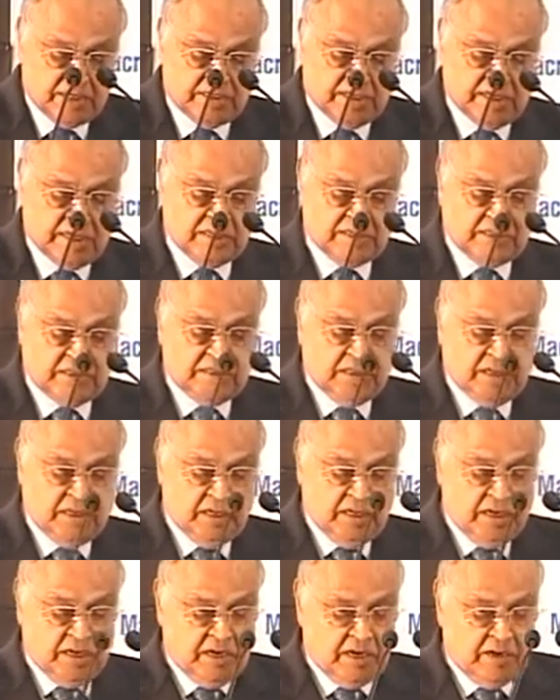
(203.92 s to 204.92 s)
and
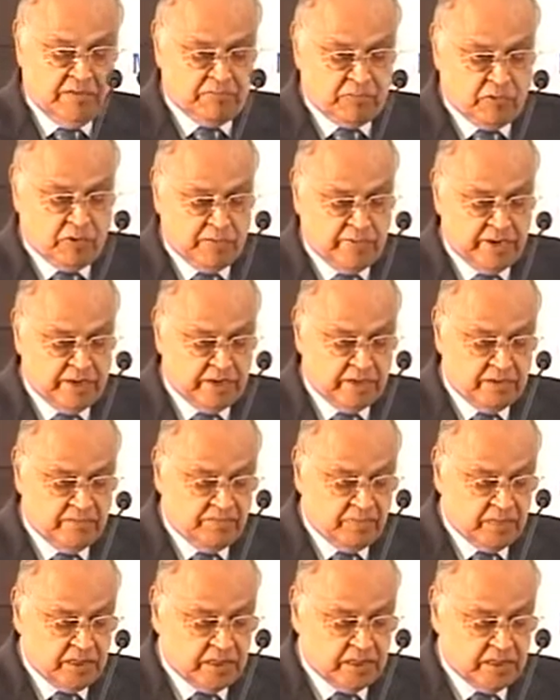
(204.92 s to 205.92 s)
generates
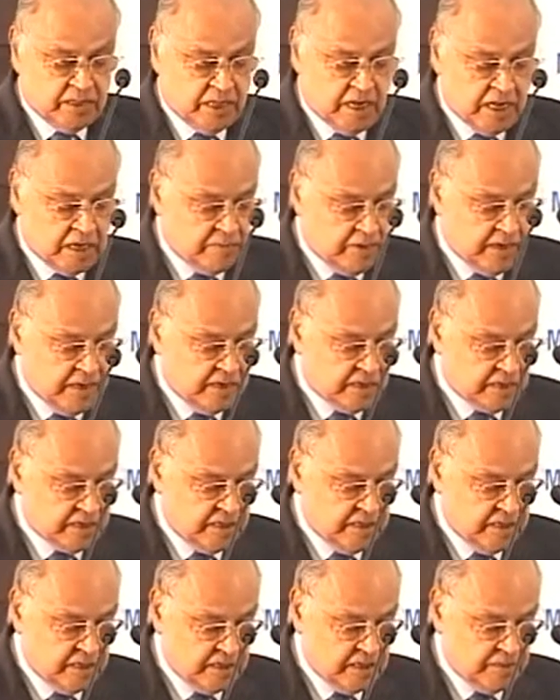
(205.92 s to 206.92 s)
employment,
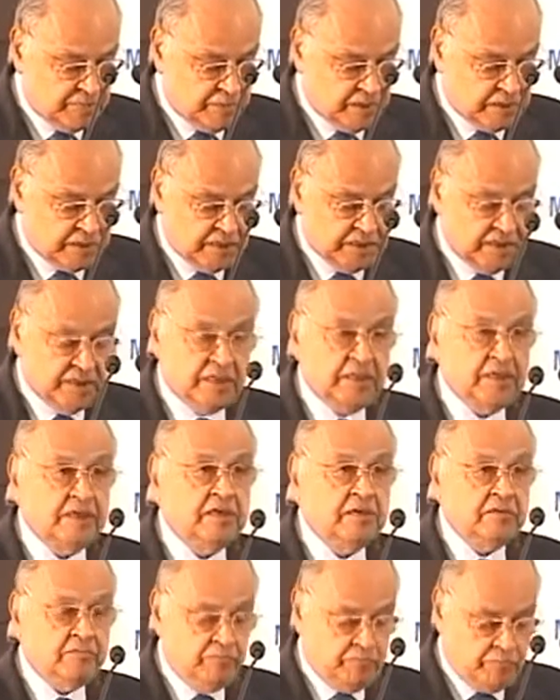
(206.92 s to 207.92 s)
thereby increasing the
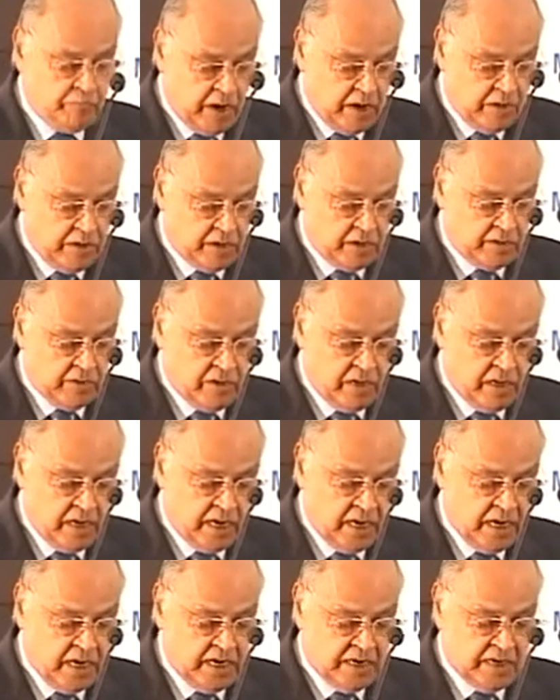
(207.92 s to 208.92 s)
purchasing
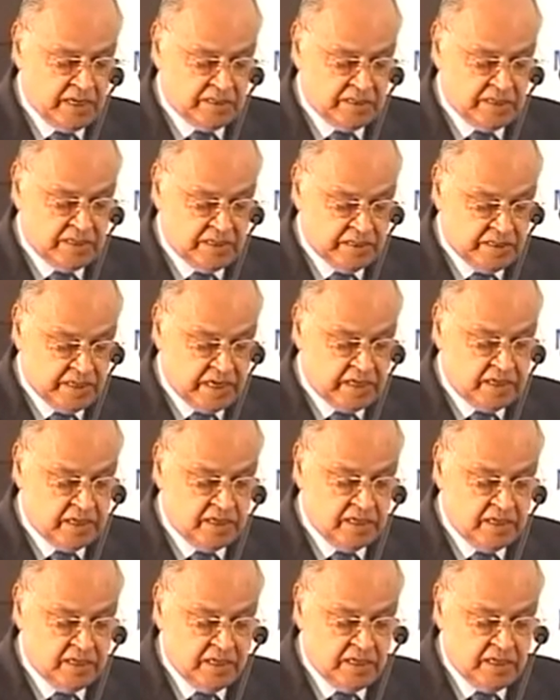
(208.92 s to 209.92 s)
power and as a
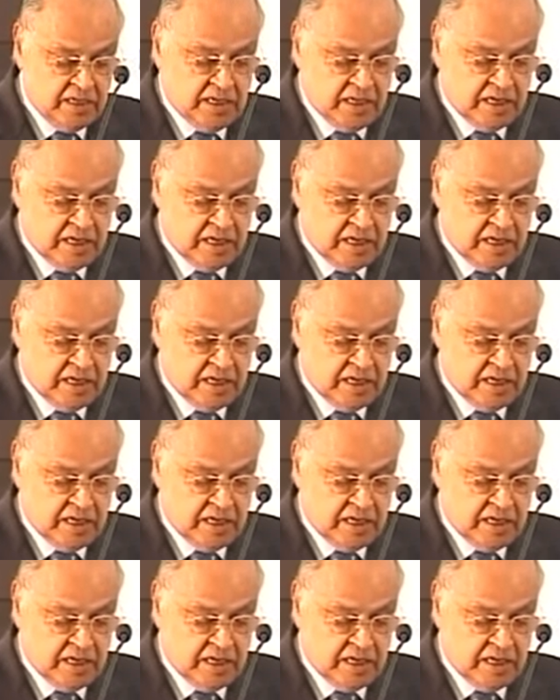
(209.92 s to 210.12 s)
result,